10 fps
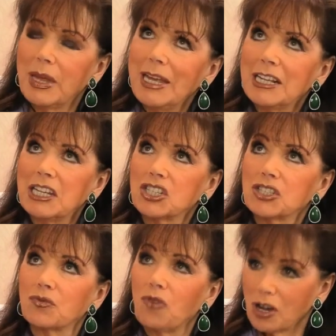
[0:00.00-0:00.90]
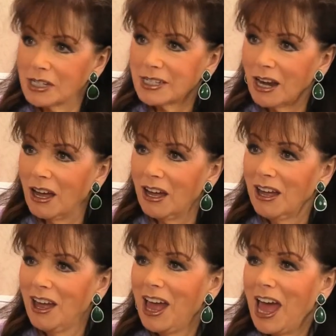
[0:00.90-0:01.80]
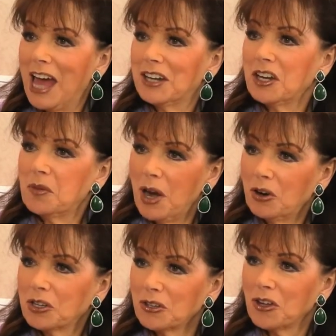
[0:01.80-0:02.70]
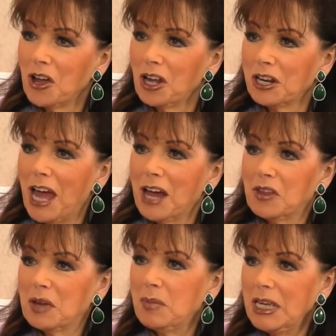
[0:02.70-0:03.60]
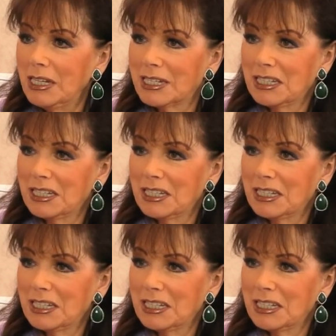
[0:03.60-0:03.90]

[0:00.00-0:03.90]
English rock star and an American girl and how they meet.